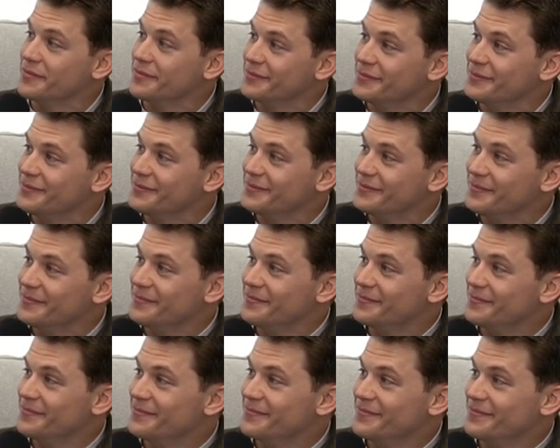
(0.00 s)

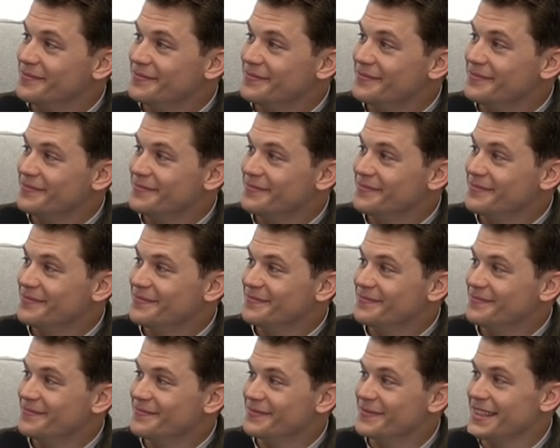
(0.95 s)

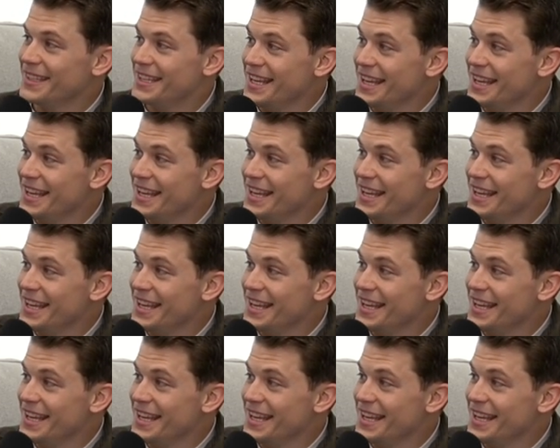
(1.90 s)
(silent)